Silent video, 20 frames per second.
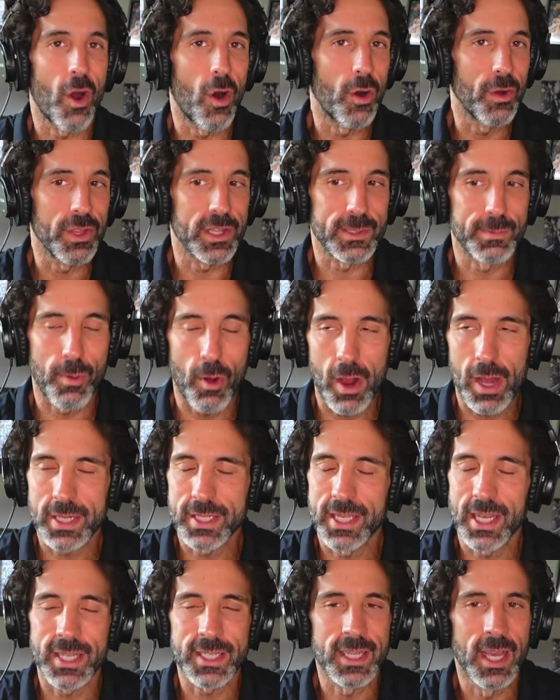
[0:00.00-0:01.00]
all this
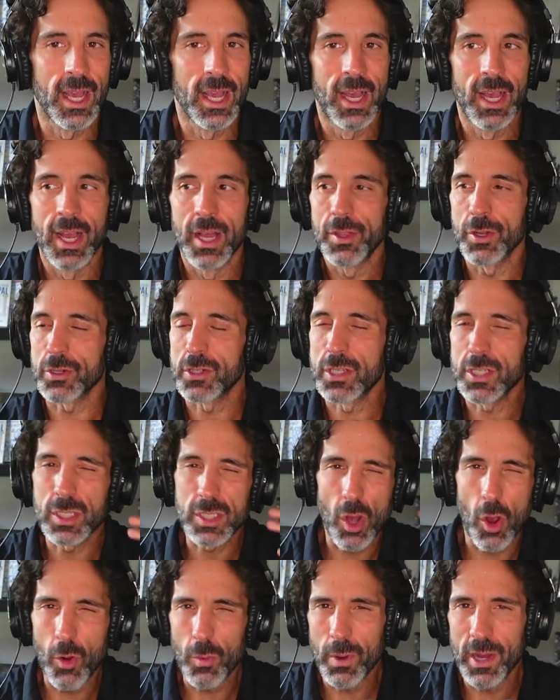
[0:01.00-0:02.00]
process, there's
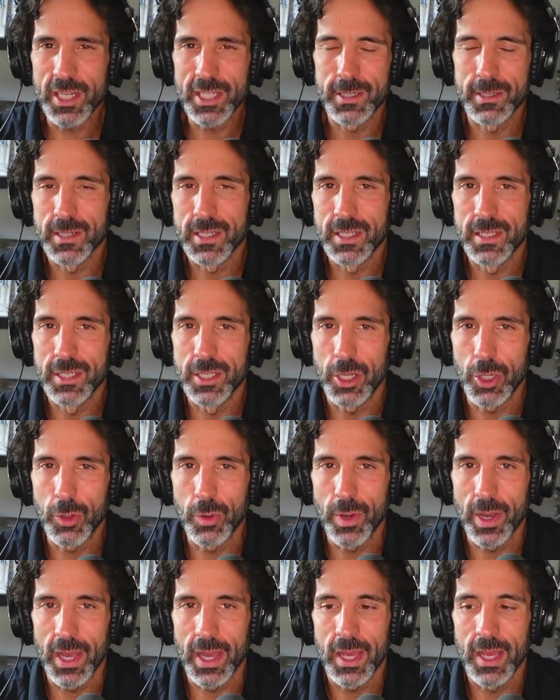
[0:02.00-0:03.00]
so much
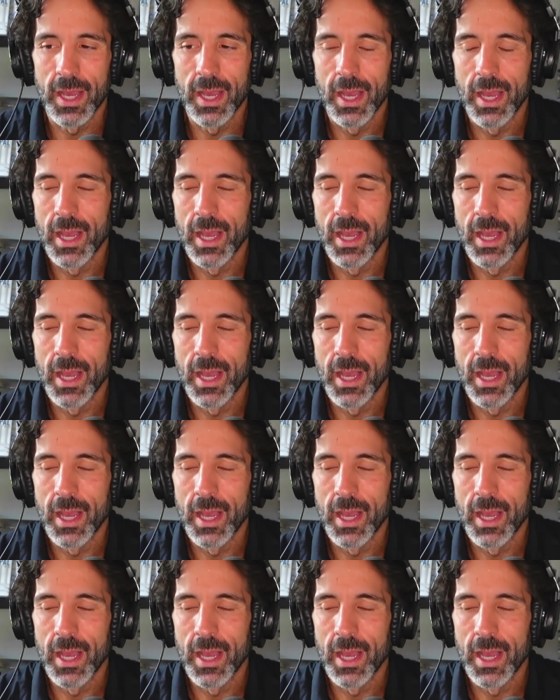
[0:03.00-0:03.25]
to it.